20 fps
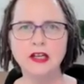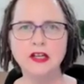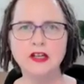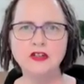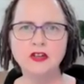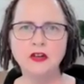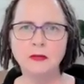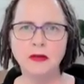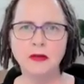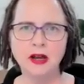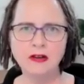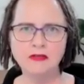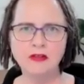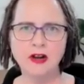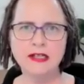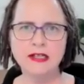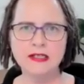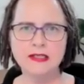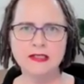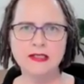So my
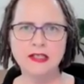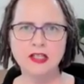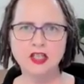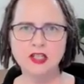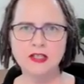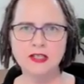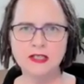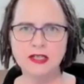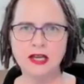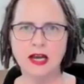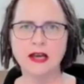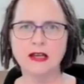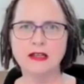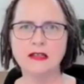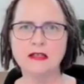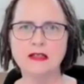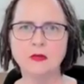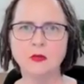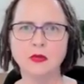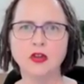writing session
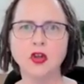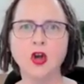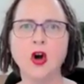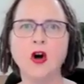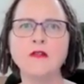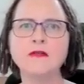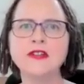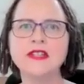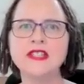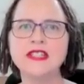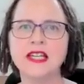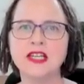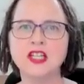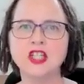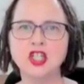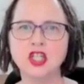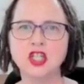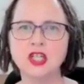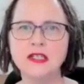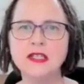starts with
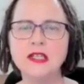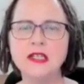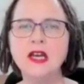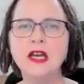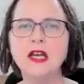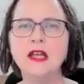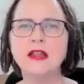conversations